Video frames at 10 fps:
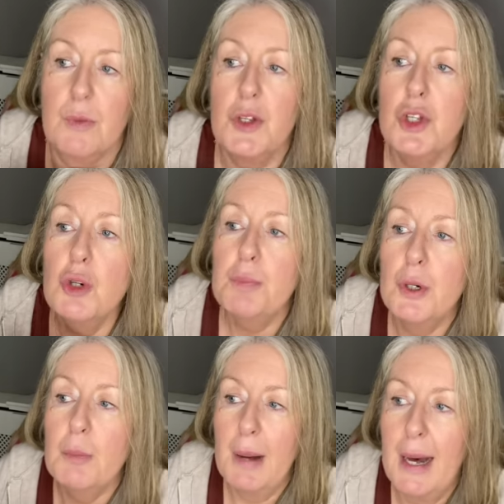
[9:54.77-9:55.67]
you
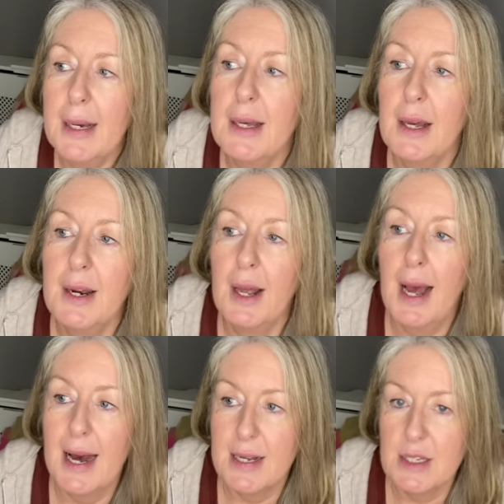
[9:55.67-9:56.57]
pull back and
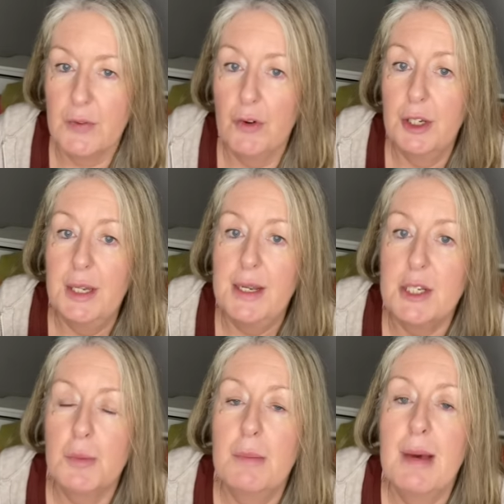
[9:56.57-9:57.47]
ask for a need
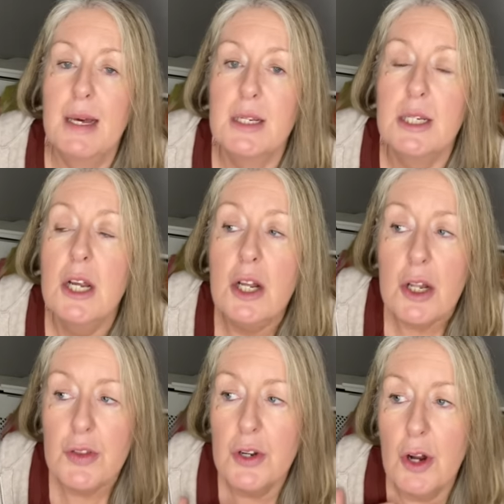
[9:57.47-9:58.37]
to be met.
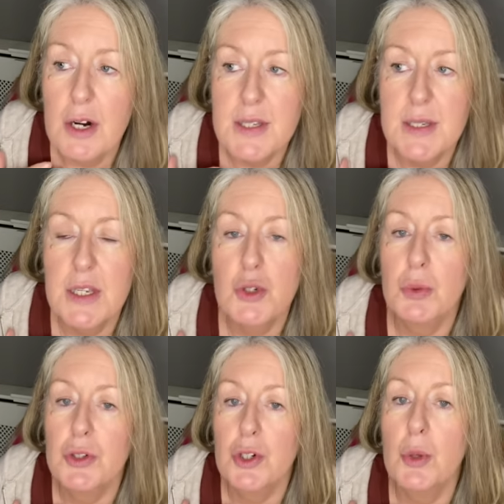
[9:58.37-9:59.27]
The narcissist will
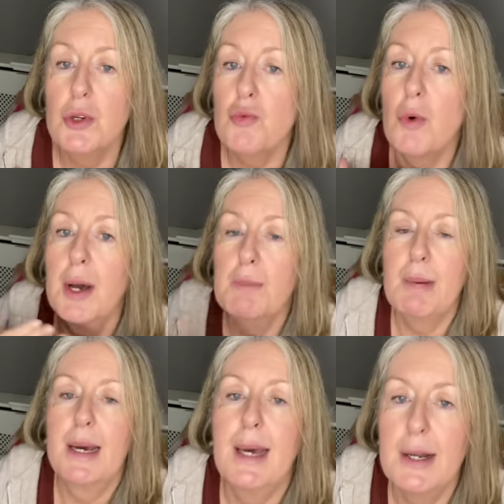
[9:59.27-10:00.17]
throw it right
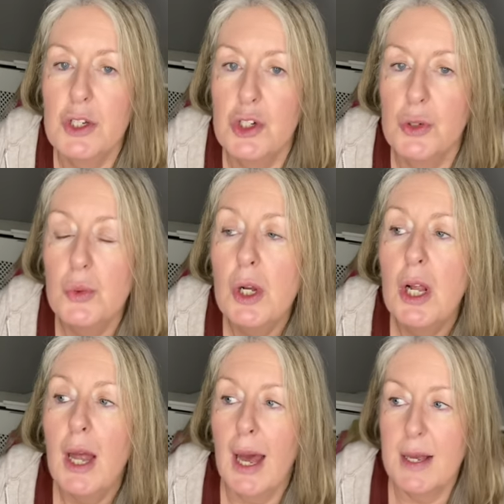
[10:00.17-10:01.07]
back at you
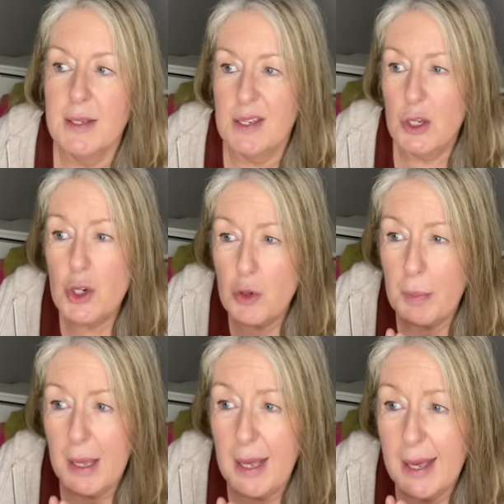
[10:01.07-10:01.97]
as you
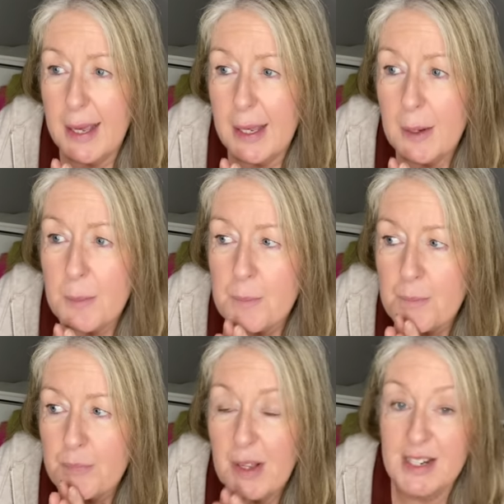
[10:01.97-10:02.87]
being
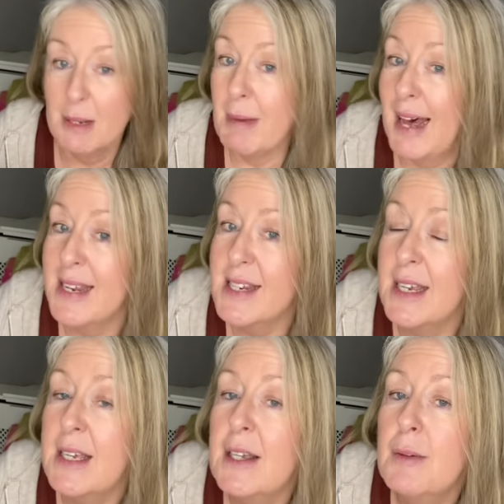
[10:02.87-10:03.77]

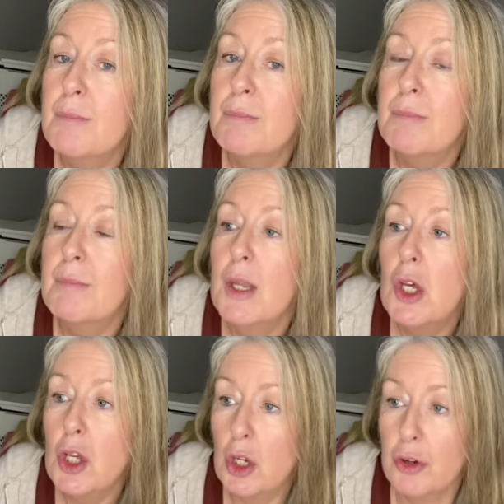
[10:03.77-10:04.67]
demanding,
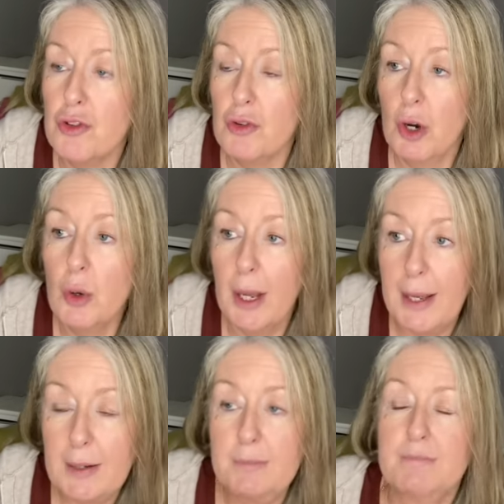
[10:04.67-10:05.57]

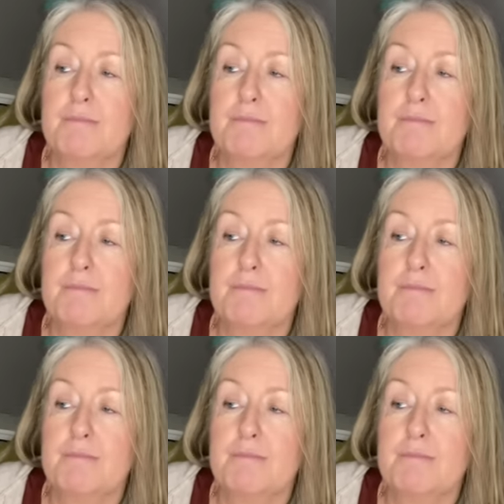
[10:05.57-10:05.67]
controlling,